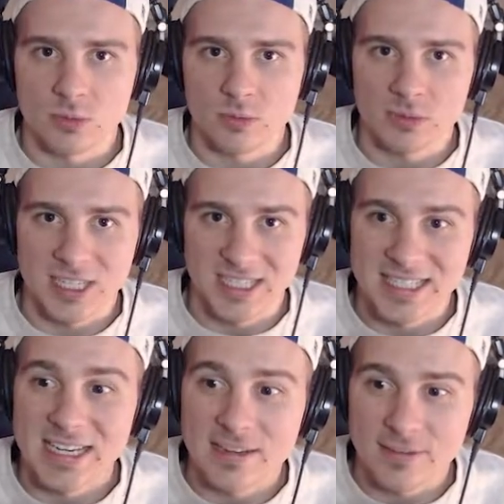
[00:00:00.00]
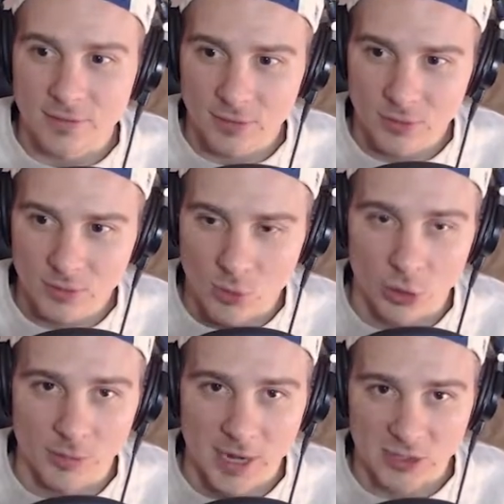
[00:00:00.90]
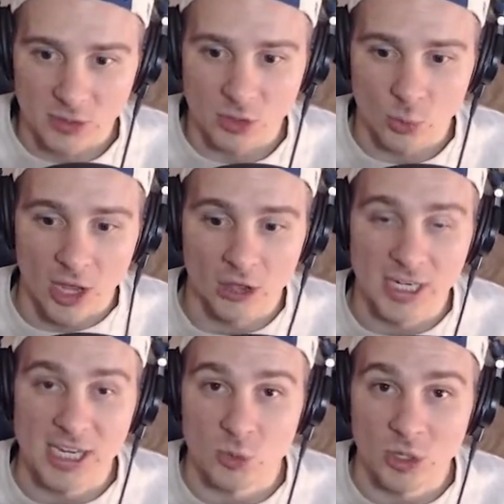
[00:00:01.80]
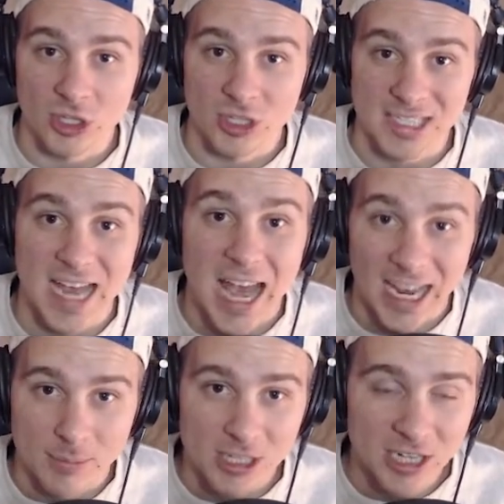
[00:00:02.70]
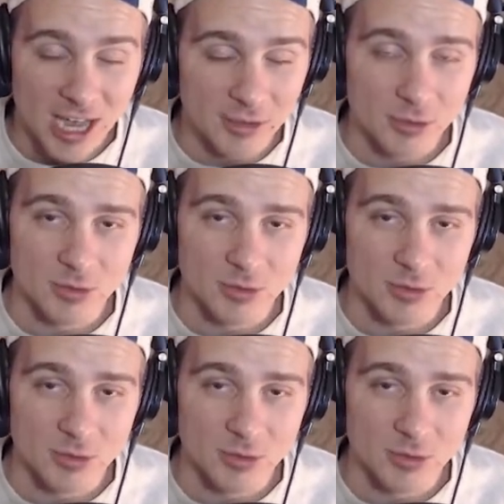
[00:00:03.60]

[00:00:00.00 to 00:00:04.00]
deceive cornerbacks really well, and he has really good timing on those